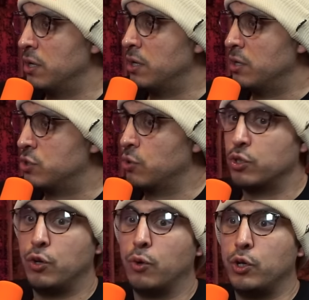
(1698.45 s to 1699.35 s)
Yeah. So
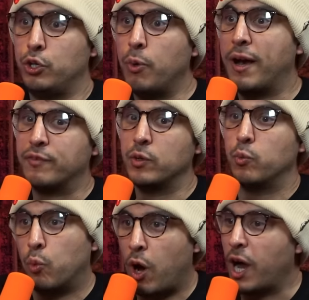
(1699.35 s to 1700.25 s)
you you have to
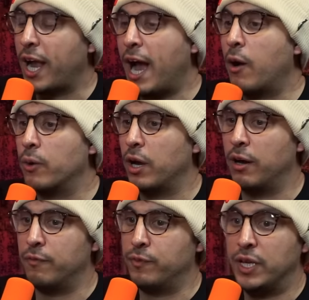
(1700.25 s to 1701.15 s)
walk out
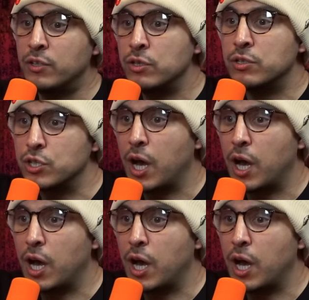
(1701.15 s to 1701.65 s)
of into the